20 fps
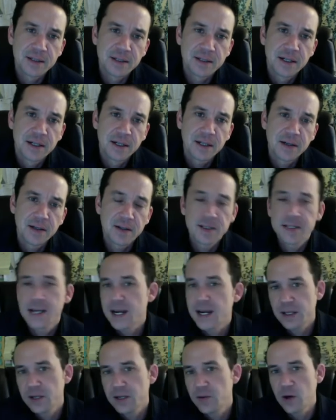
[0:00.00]

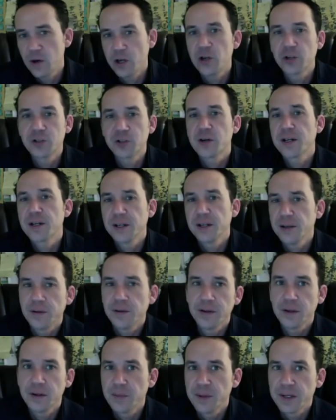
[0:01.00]
exactly what you're trying to do in
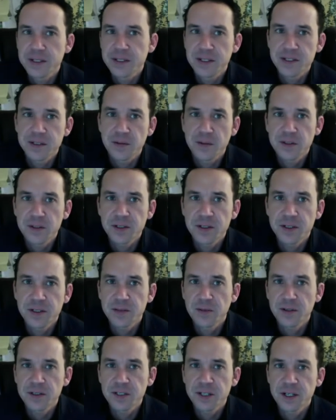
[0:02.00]
your business. So why don't you
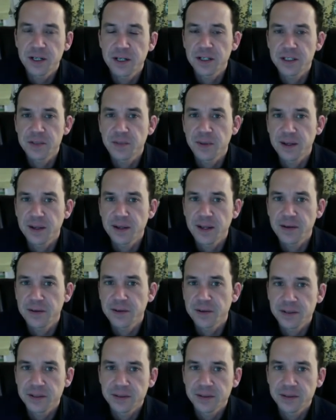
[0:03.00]
kind of explain that to us?